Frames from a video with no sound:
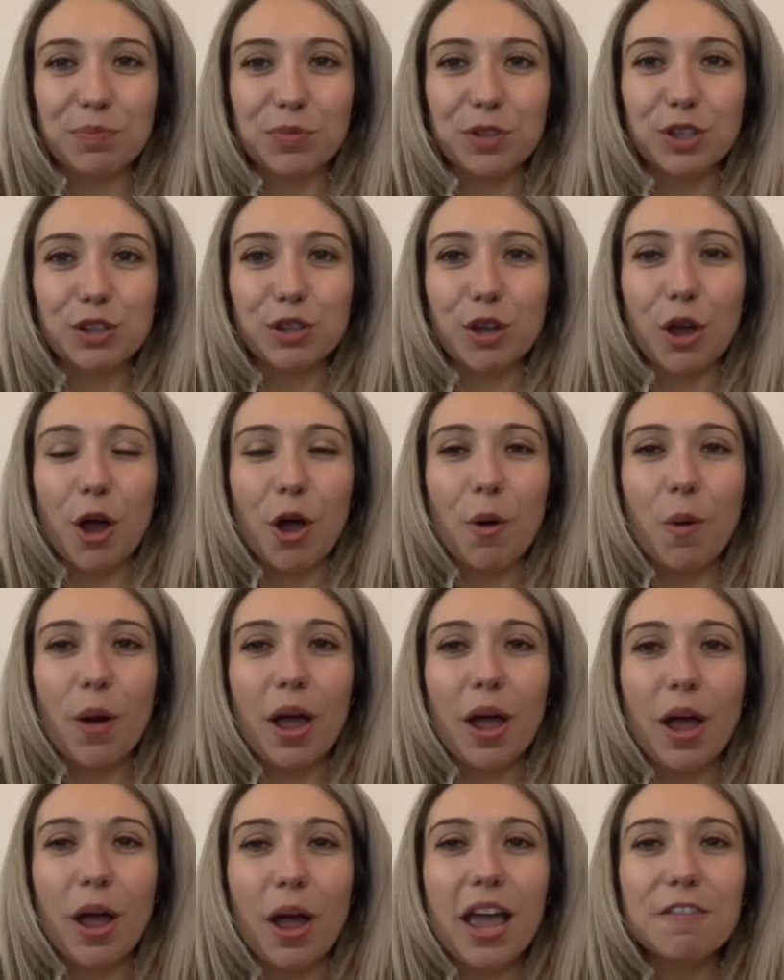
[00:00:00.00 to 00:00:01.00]

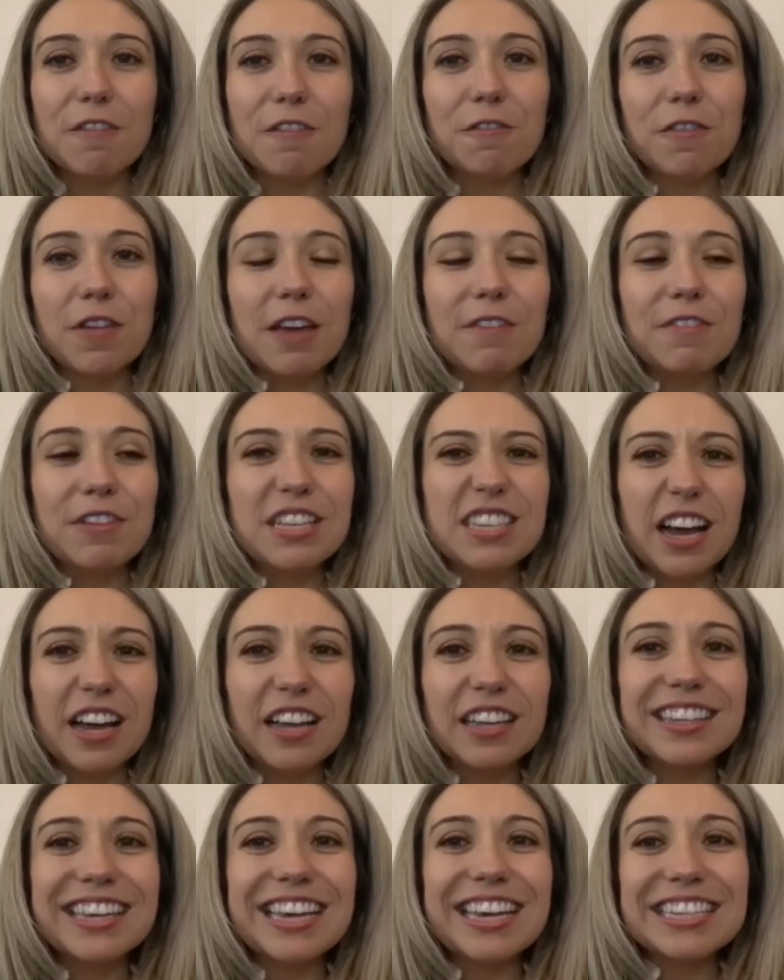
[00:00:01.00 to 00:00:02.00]
So if it
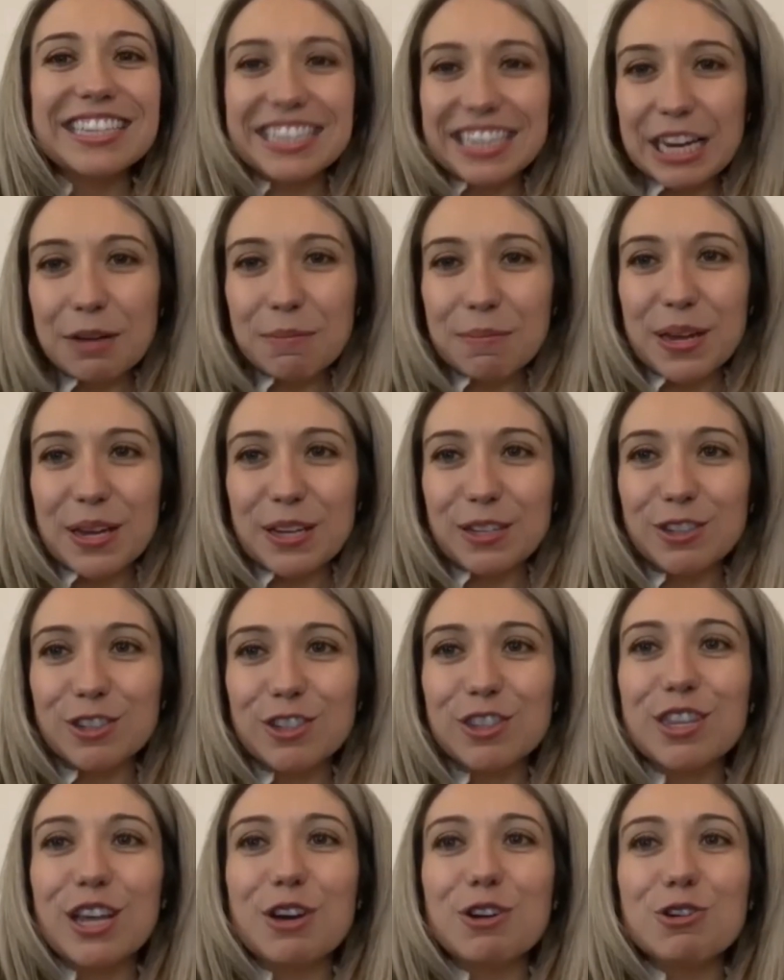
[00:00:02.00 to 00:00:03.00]
does get
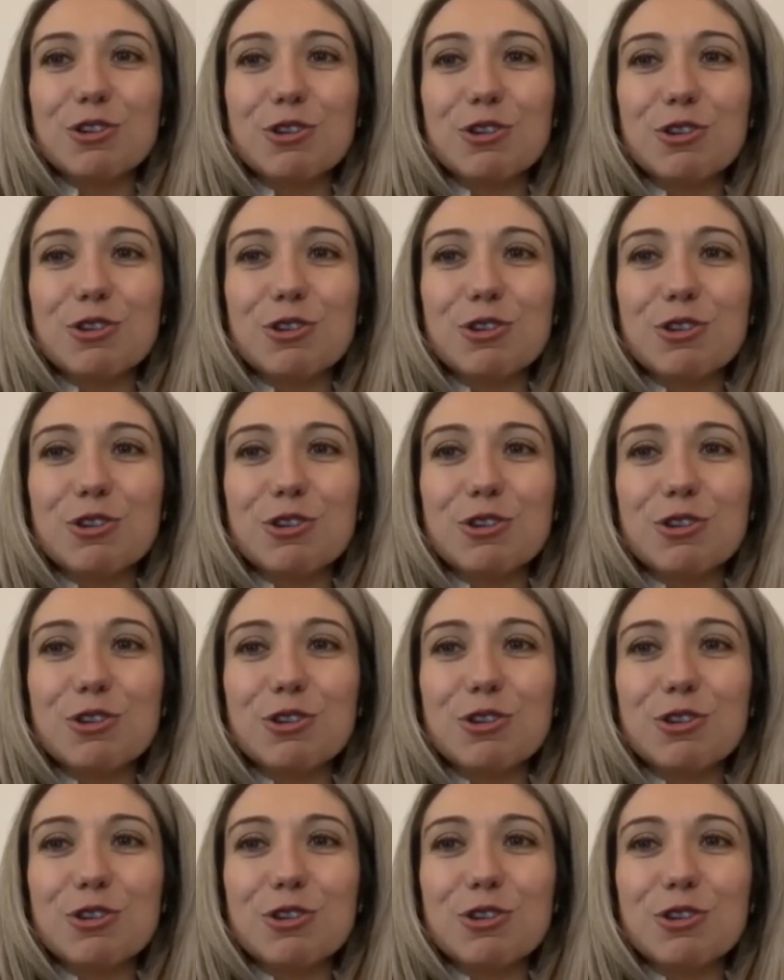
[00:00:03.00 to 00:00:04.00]
damaged, then you
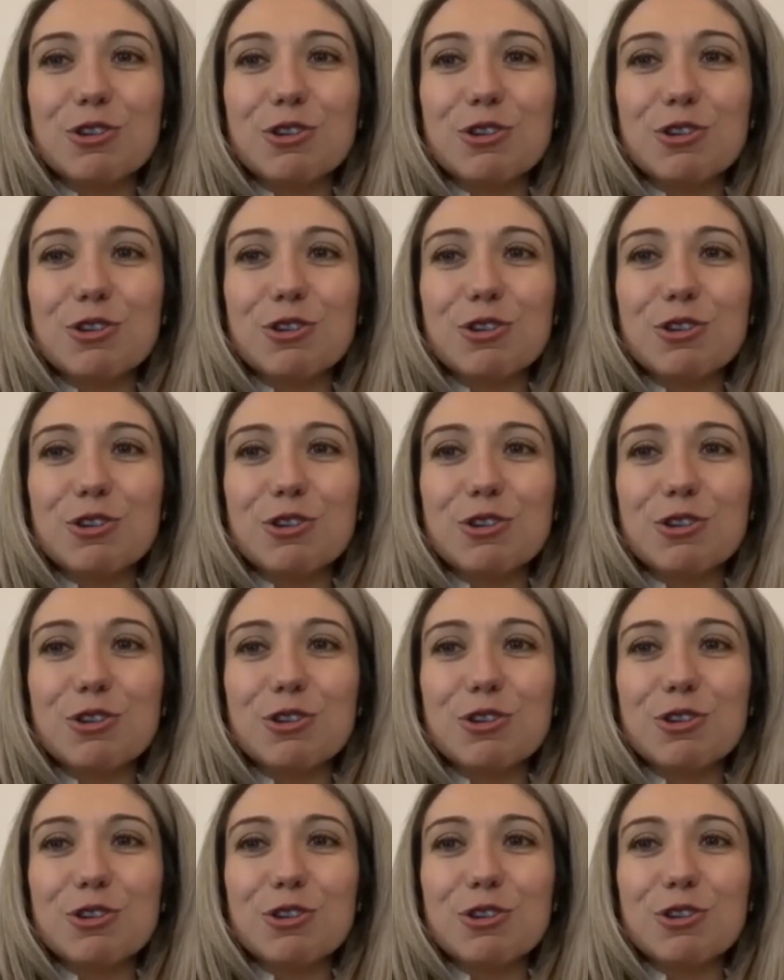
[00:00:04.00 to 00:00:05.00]
really, you
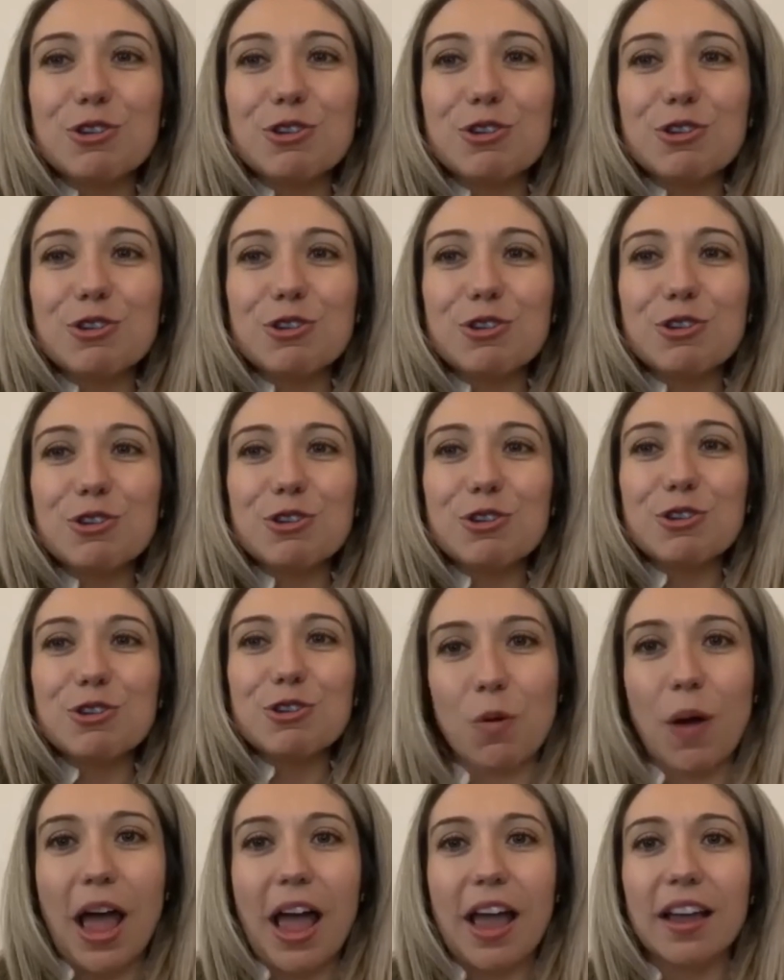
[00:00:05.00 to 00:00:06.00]
know, you hate
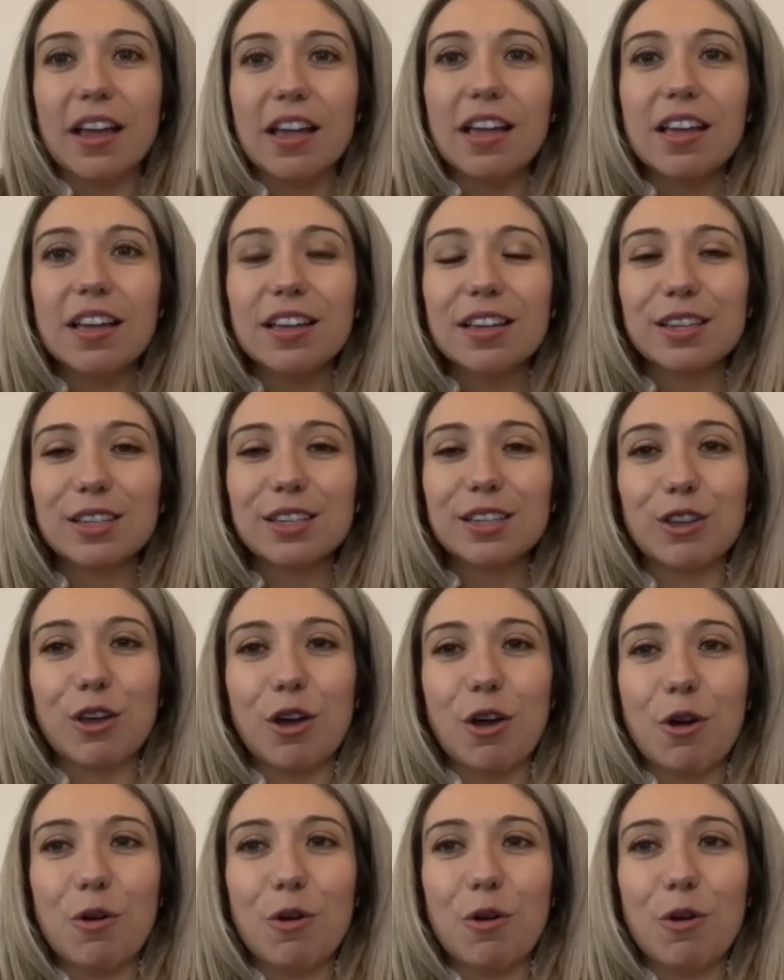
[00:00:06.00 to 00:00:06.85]
to throw them away.